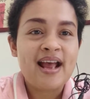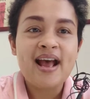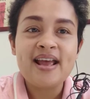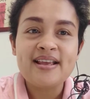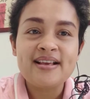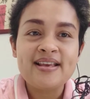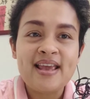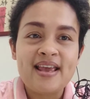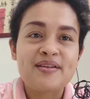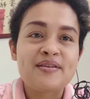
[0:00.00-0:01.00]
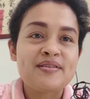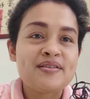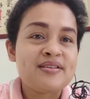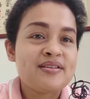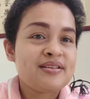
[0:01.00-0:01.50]
I can
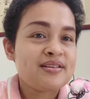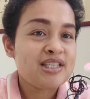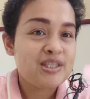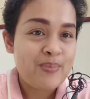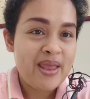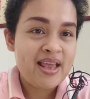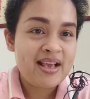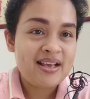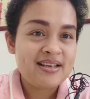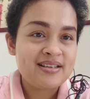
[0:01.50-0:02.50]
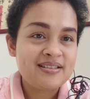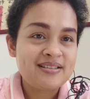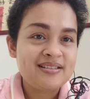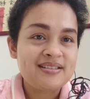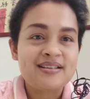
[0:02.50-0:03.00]
speak
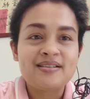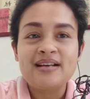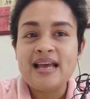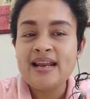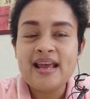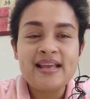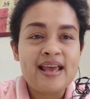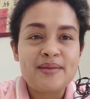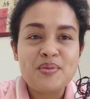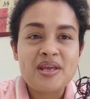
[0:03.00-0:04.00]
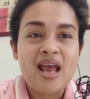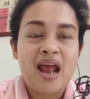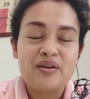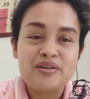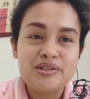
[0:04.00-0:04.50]
and I can be
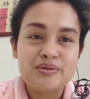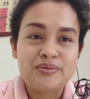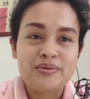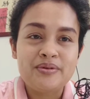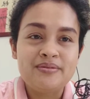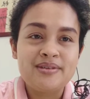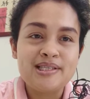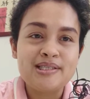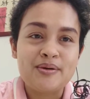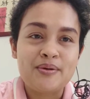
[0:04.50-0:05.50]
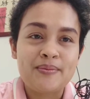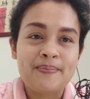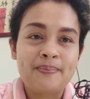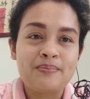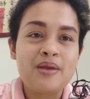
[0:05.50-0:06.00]
understood. So
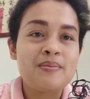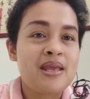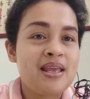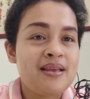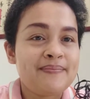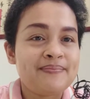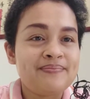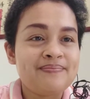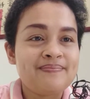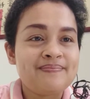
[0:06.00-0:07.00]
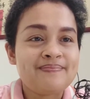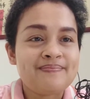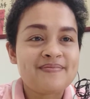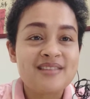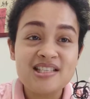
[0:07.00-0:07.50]
maybe
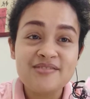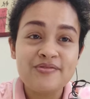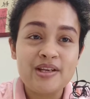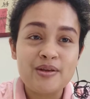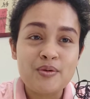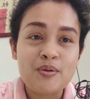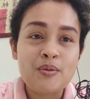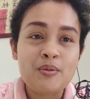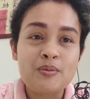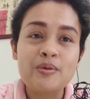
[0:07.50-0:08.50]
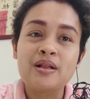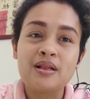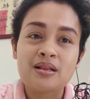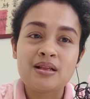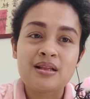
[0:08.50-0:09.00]
this video
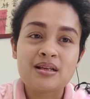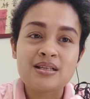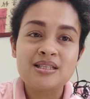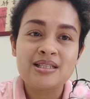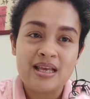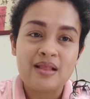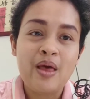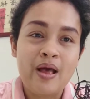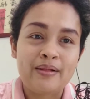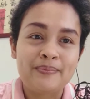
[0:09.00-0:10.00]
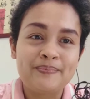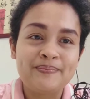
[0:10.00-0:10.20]
will still help.